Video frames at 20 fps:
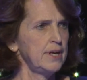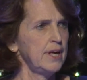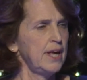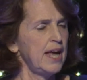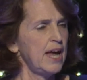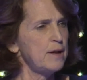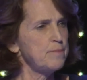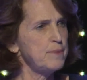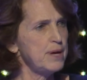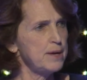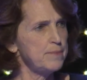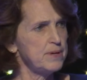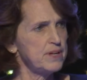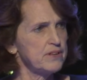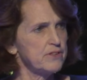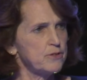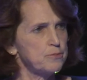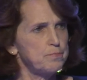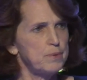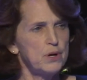And maybe
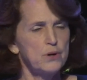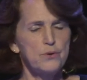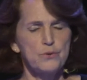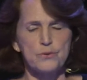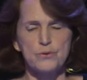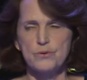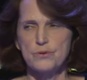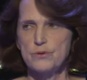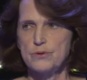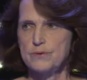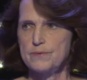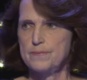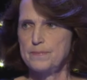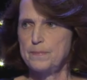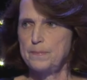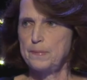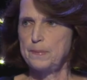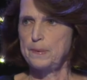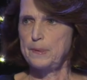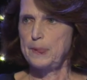it's both,
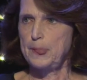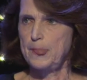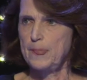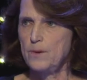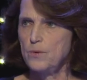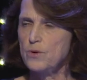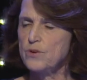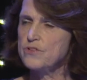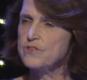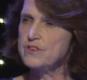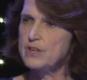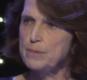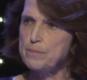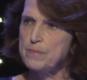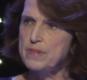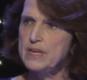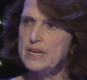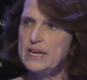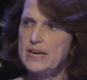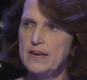or
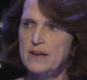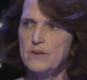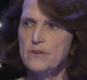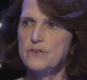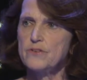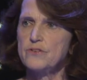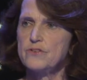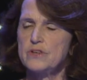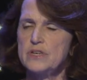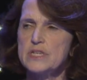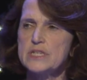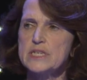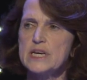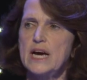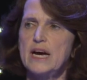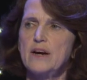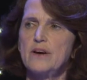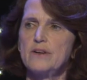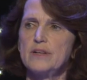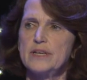something else
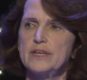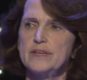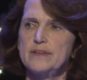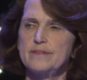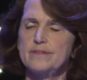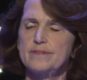entirely.